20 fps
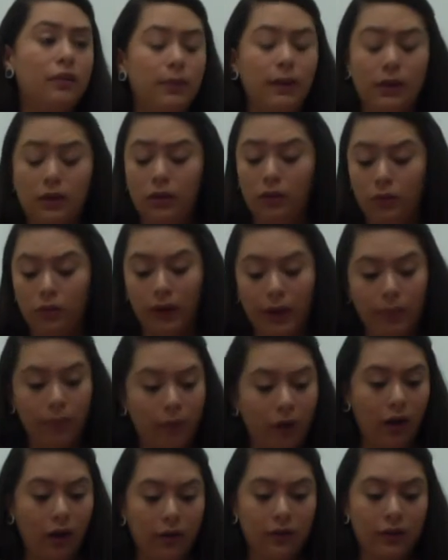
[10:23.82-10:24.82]
is making great
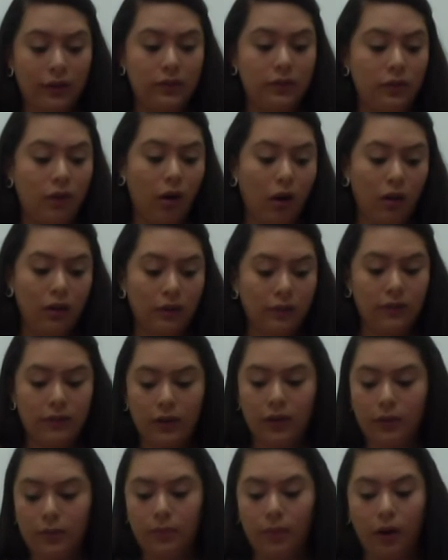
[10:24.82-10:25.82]
progress in all of
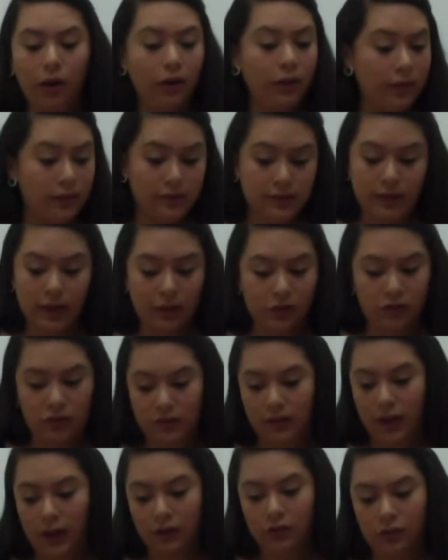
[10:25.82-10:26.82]
them, all of the sections
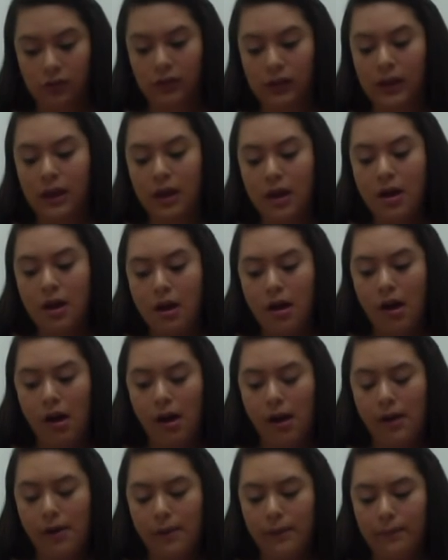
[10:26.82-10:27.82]
actually.
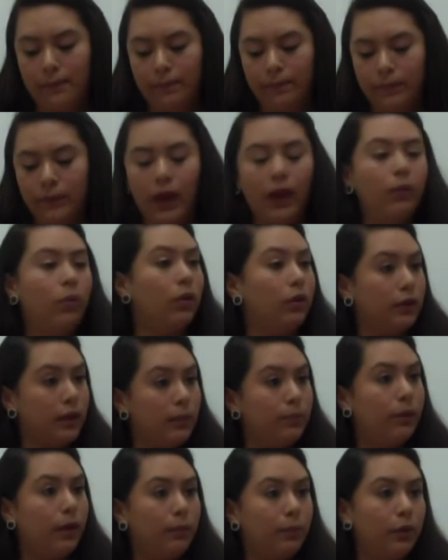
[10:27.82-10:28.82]
I will
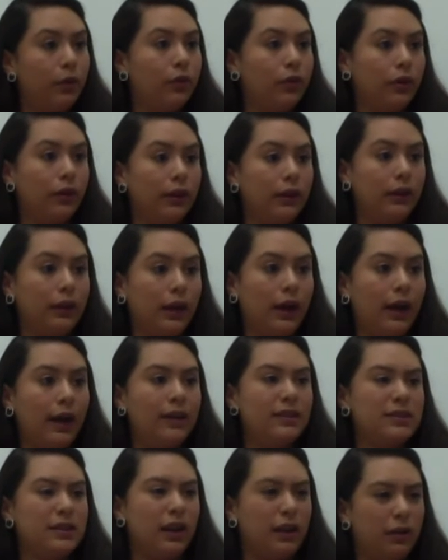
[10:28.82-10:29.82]
keep up with her in
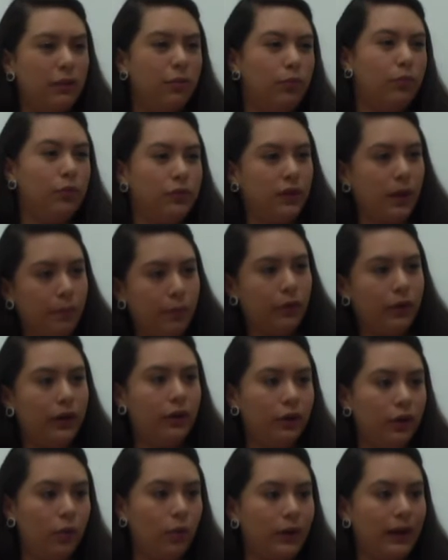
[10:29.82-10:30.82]
class, kind of separate
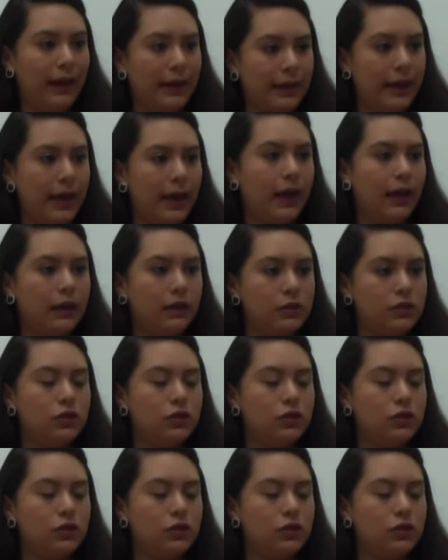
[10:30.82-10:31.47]
her when I can